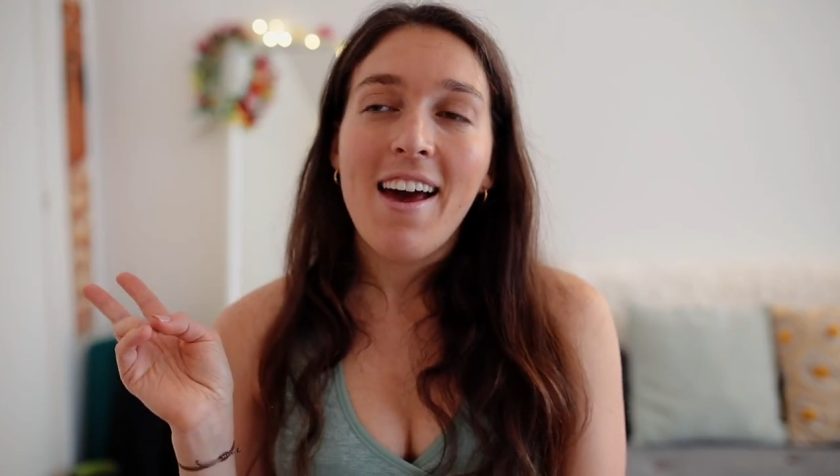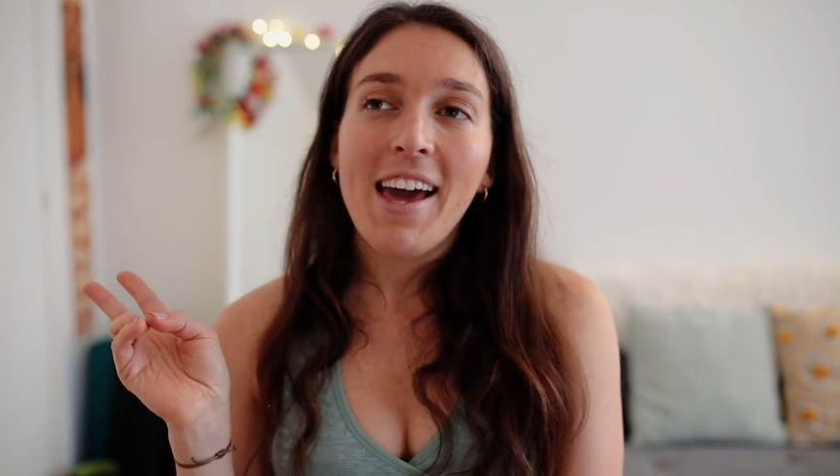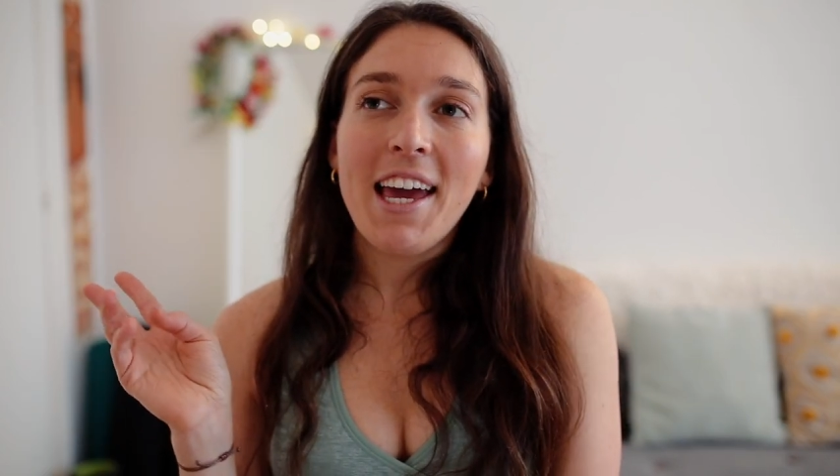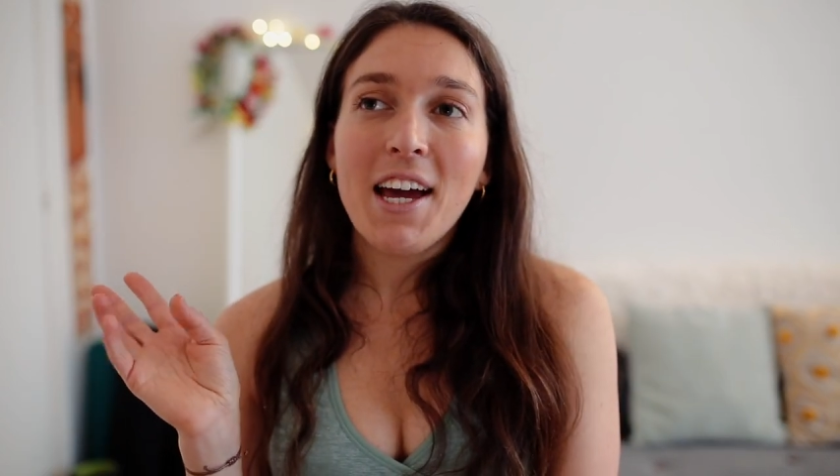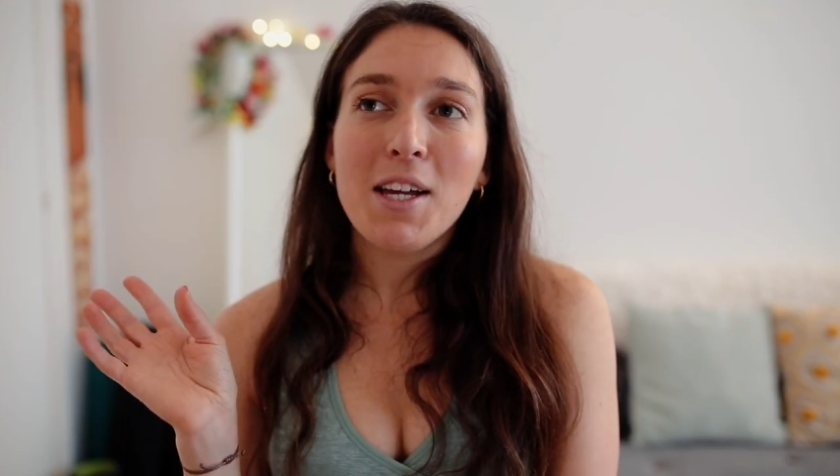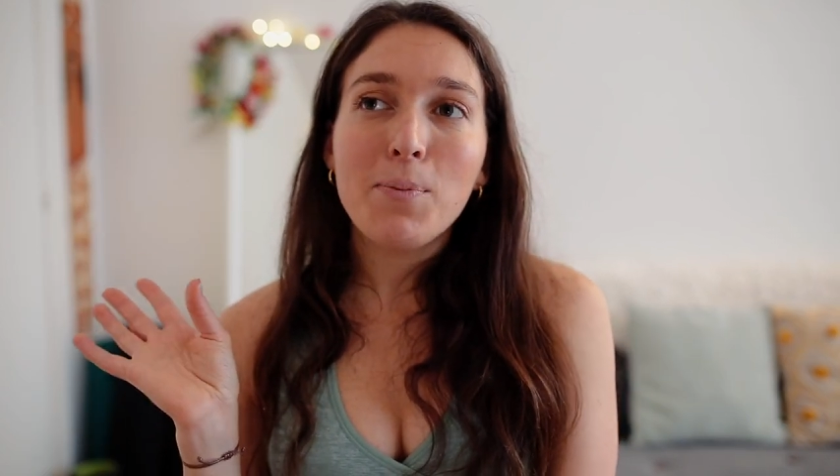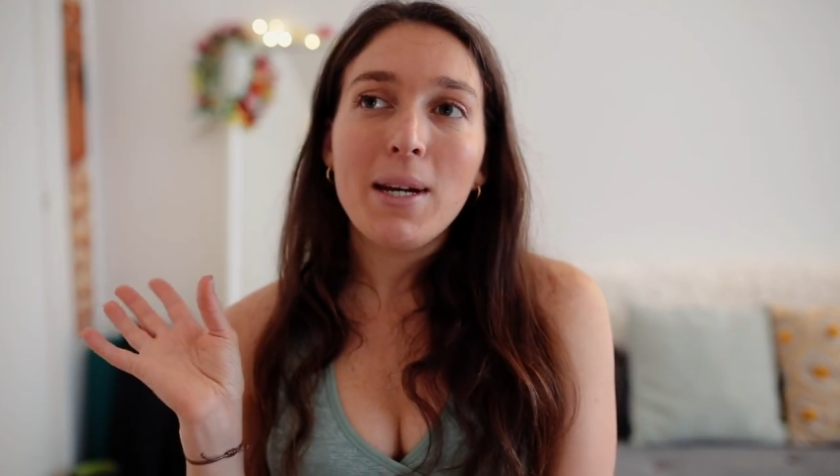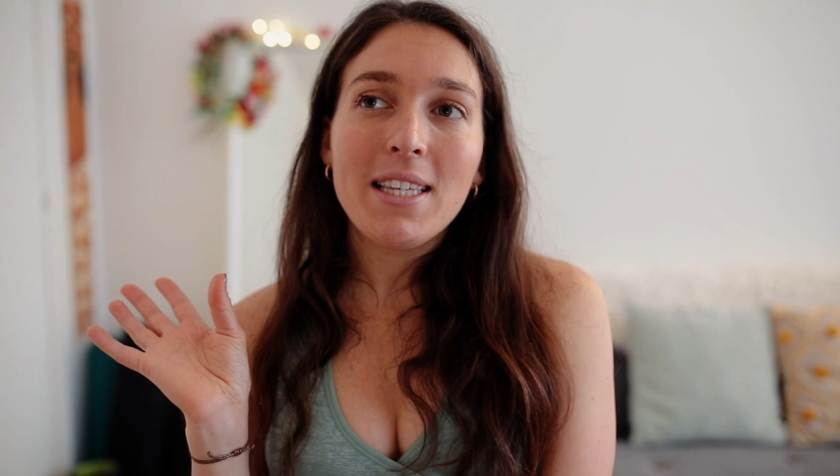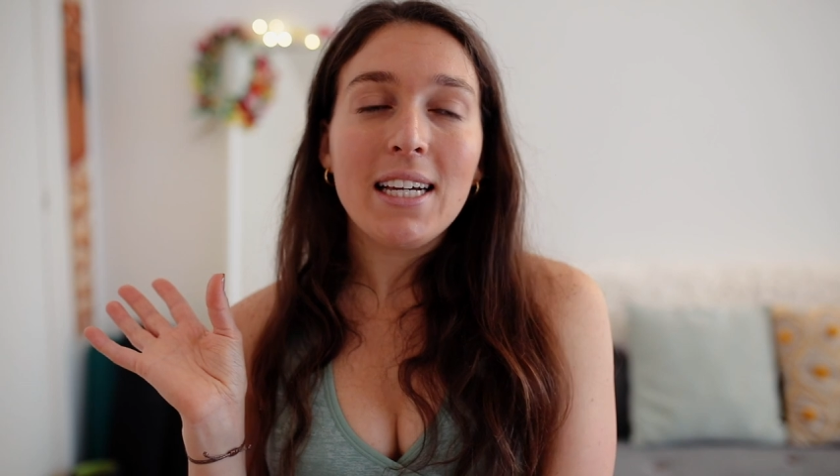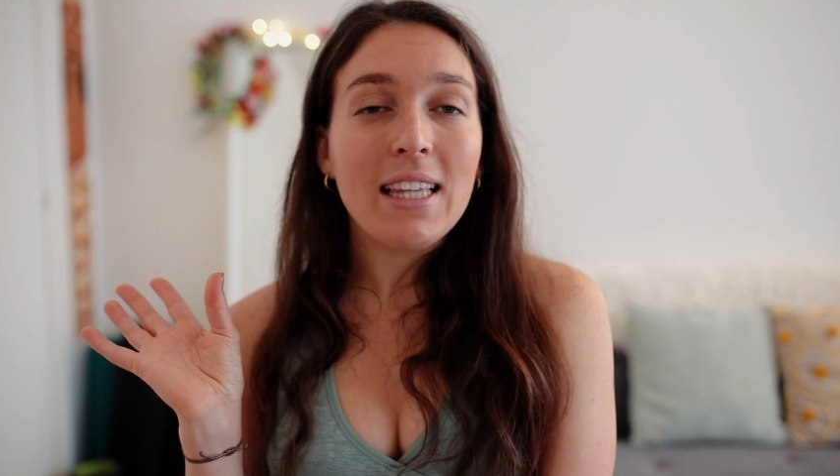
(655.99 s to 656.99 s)
And
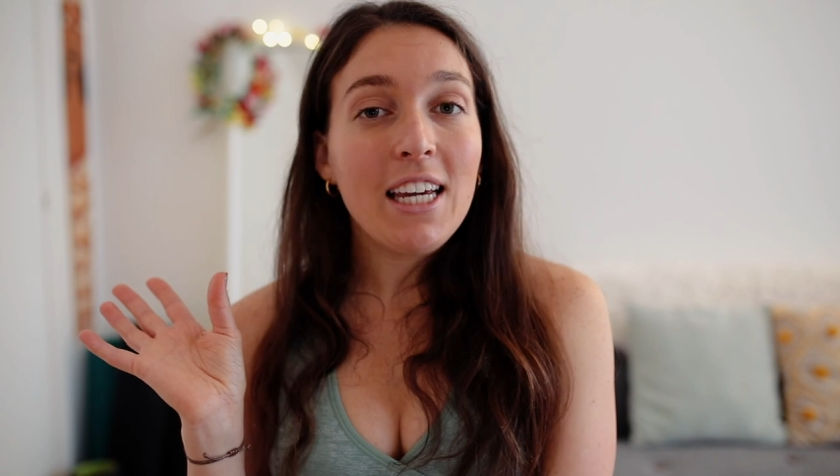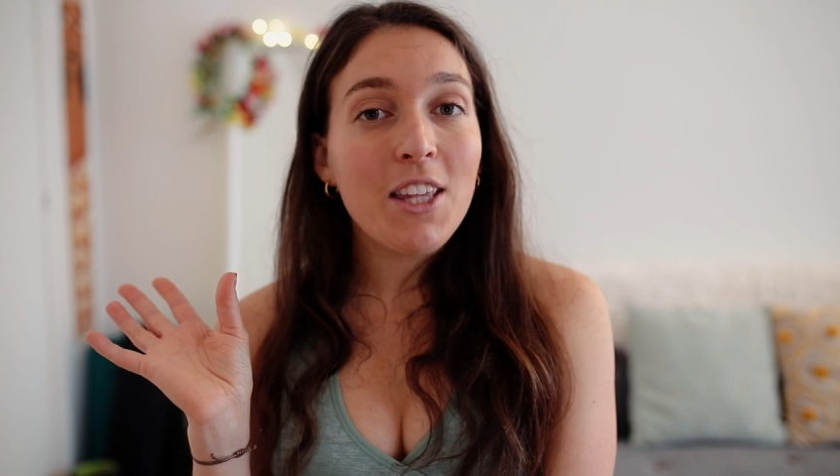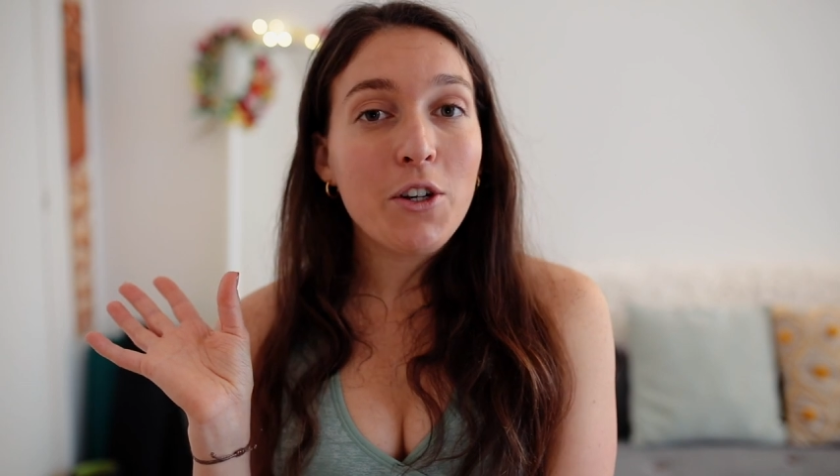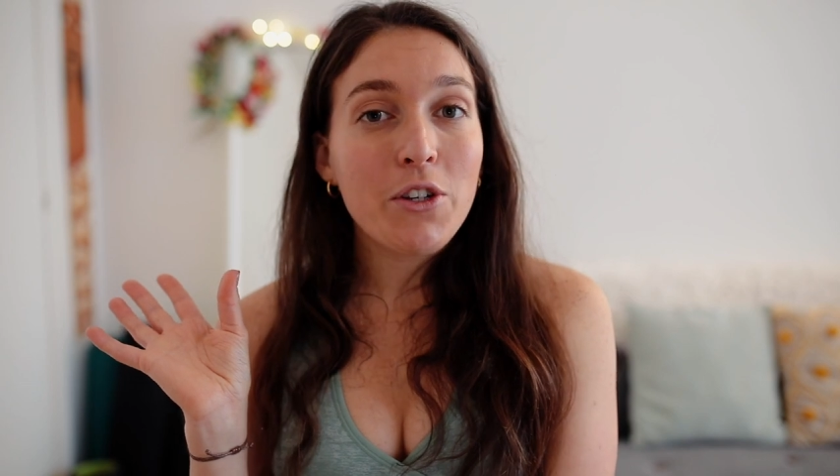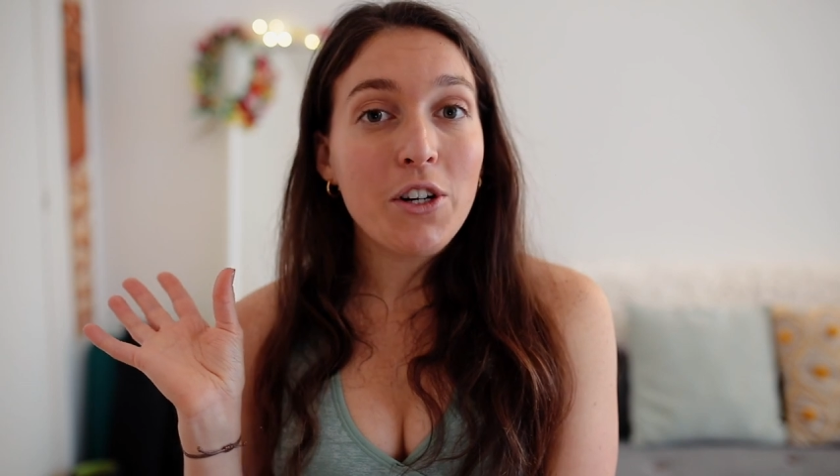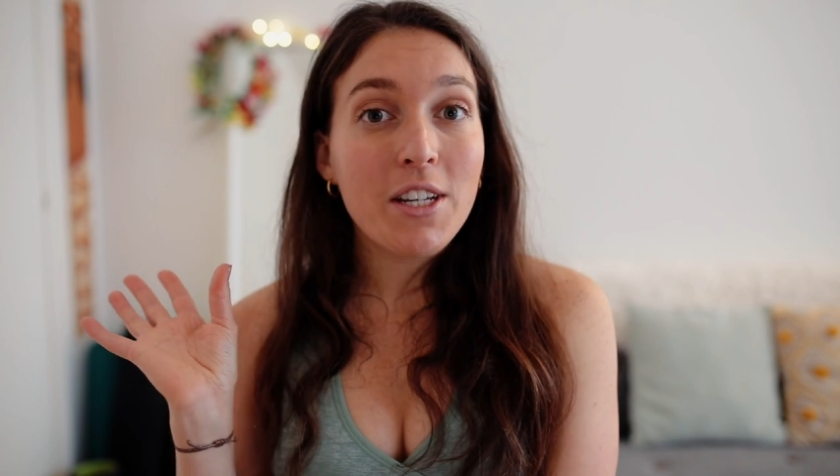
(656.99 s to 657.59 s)
basically, those are